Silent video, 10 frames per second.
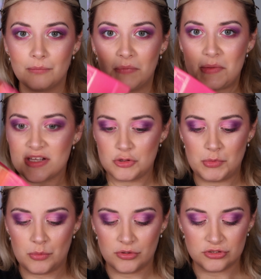maybe this would
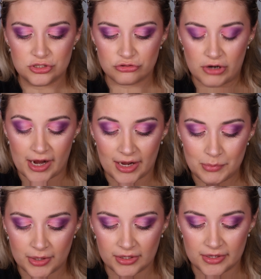be one to try
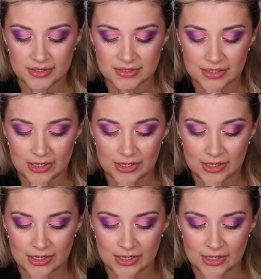because